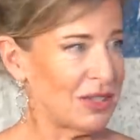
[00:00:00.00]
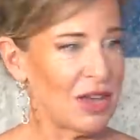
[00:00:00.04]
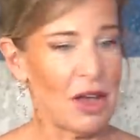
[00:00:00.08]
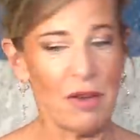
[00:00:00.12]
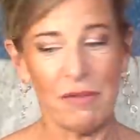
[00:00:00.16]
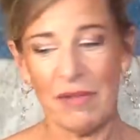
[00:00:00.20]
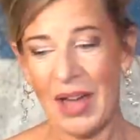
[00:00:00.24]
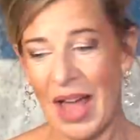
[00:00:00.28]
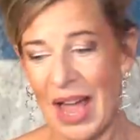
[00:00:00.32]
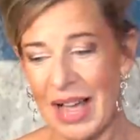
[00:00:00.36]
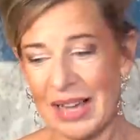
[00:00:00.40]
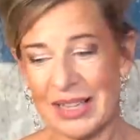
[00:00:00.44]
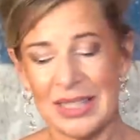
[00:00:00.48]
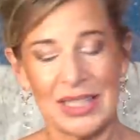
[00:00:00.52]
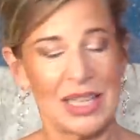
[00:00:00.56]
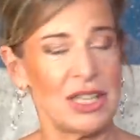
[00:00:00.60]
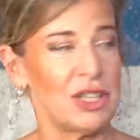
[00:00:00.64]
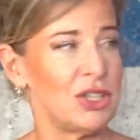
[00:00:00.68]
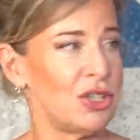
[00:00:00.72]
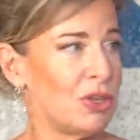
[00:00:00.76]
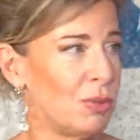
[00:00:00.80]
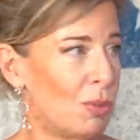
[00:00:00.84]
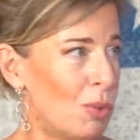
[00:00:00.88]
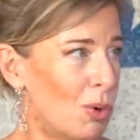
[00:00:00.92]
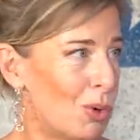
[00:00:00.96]
have
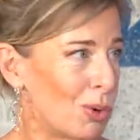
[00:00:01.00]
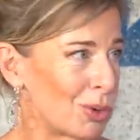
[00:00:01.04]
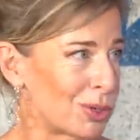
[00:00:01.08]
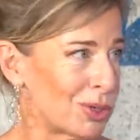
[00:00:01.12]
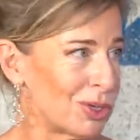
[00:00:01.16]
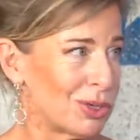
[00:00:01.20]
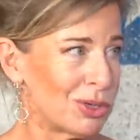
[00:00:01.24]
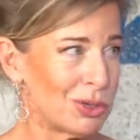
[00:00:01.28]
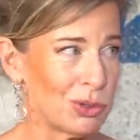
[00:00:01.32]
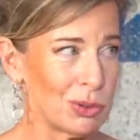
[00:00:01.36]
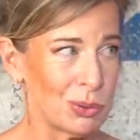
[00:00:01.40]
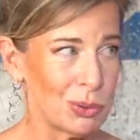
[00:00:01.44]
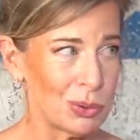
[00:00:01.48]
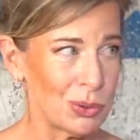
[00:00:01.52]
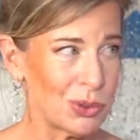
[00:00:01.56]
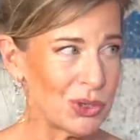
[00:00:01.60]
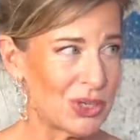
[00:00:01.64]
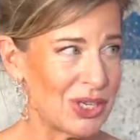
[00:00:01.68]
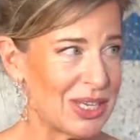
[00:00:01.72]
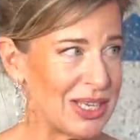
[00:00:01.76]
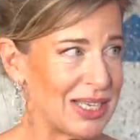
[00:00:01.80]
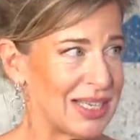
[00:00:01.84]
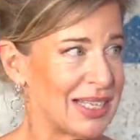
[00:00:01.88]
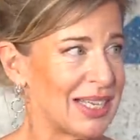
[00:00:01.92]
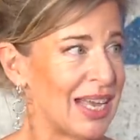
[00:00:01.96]
access to water
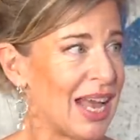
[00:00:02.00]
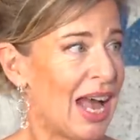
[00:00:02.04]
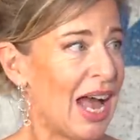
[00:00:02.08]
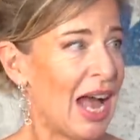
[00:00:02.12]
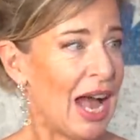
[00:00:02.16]
sources,